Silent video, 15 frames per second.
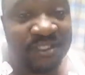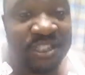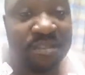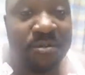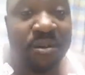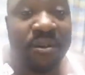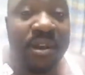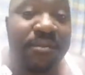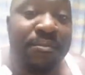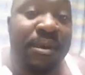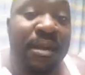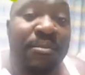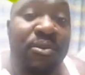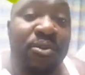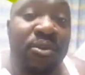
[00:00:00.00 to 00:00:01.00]
Should be led
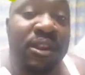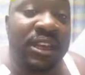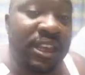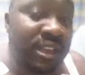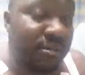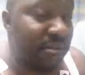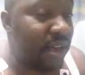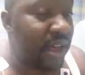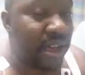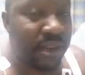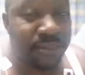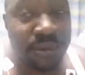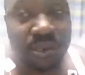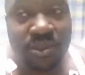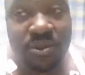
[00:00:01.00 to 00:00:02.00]
by Molly,
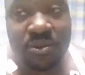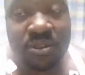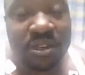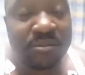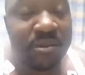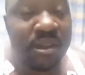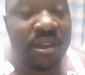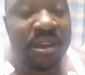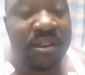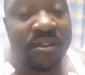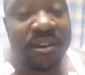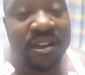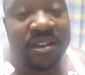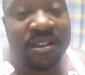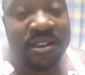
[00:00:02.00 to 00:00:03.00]
Molly Prescott and Milan,
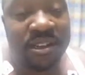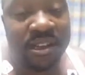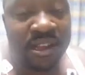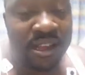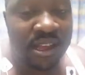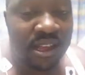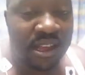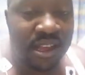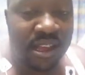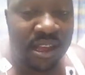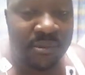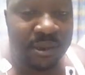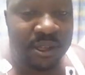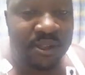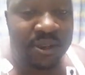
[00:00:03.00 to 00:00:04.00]
right? I'm
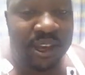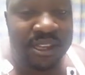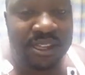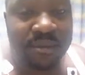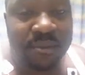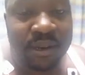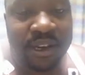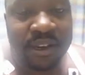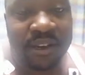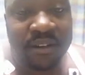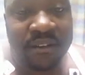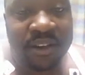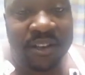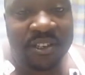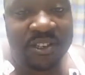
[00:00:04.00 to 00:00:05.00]
gonna hit you guys up
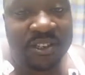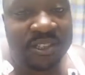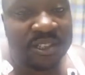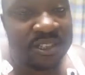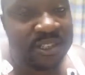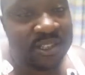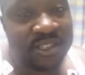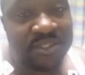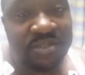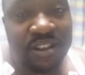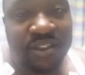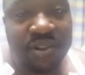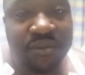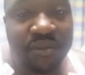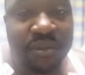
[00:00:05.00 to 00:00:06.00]
later, right? Just just
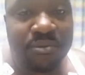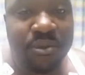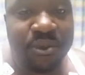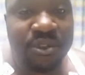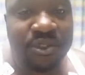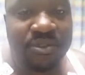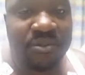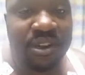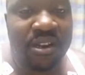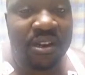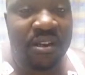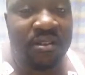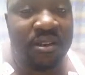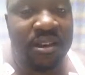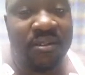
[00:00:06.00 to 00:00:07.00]
trying to go for the motions right
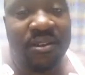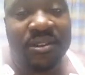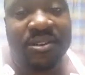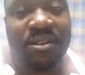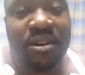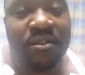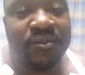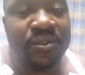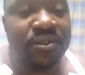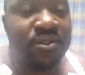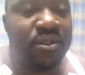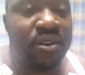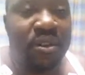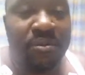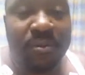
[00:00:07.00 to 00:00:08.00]
now. I can't really talk for too
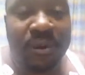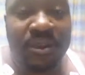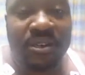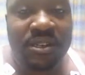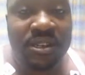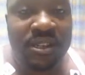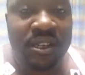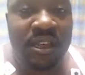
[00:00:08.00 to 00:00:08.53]
long, but